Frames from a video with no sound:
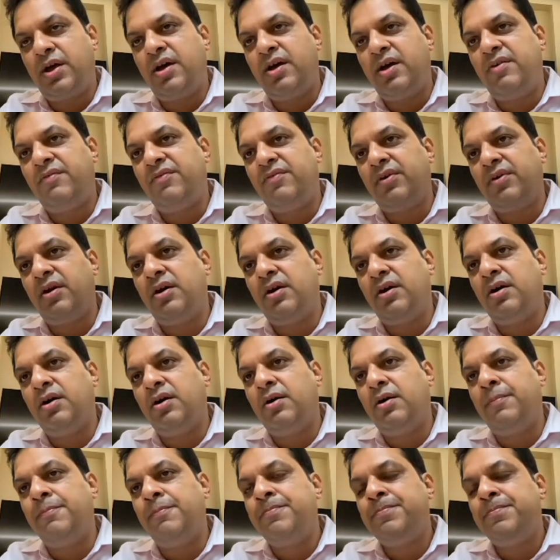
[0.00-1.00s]
have,
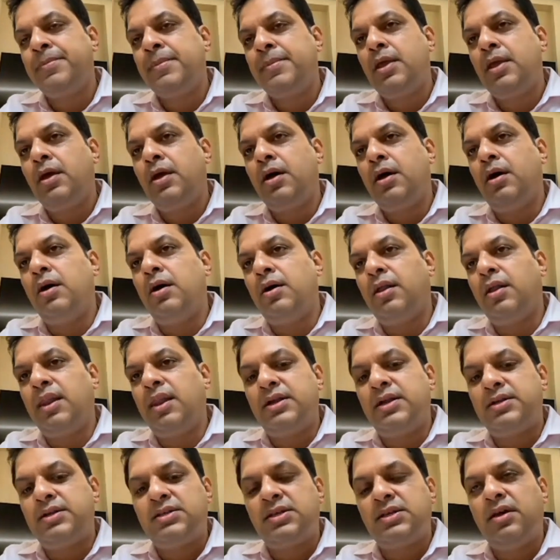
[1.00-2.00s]

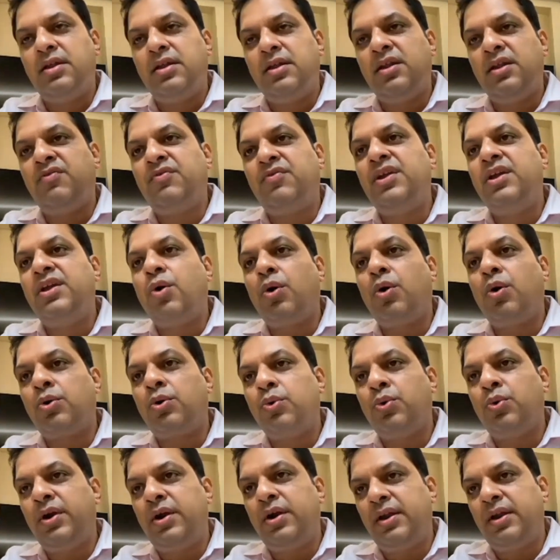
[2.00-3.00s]
let's say, a Nifty
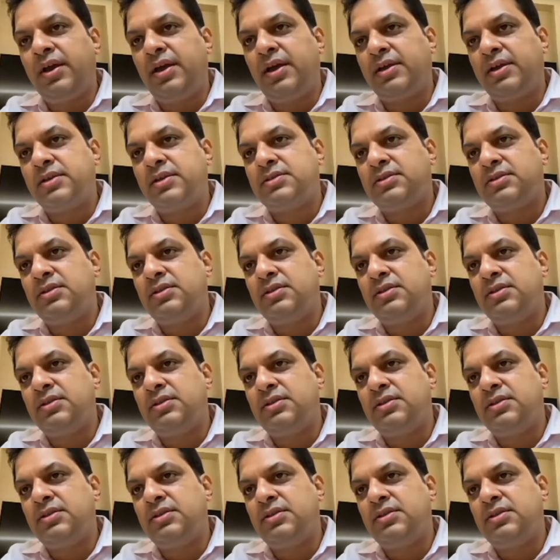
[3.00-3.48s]
Auto Index.